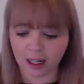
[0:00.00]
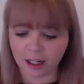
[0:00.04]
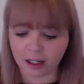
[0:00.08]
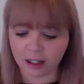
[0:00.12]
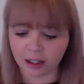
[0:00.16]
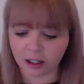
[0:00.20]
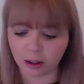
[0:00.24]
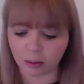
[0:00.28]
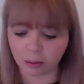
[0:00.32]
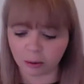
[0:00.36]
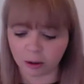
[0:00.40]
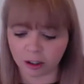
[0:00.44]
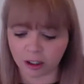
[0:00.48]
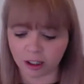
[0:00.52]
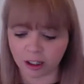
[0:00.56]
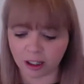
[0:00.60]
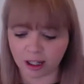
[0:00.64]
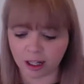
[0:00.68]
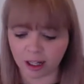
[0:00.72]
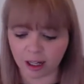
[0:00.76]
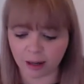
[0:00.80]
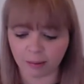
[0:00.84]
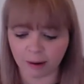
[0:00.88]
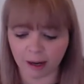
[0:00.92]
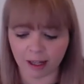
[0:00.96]
So what do you
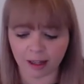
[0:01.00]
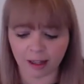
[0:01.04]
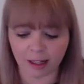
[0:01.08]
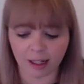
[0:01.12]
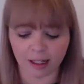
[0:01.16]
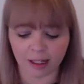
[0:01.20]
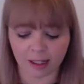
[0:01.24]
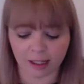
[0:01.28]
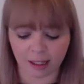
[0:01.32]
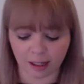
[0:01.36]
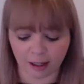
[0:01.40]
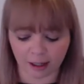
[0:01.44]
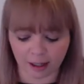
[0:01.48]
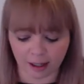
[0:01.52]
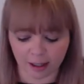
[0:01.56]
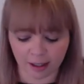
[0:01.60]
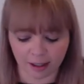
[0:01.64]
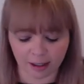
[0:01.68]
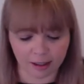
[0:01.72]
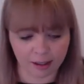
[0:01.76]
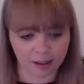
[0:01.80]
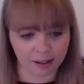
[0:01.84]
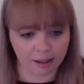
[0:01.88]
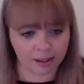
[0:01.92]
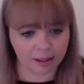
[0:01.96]
think about these
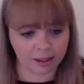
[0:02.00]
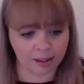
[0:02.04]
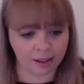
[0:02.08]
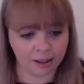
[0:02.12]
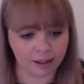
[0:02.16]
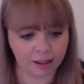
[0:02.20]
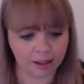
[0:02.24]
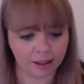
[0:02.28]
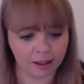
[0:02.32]
guys?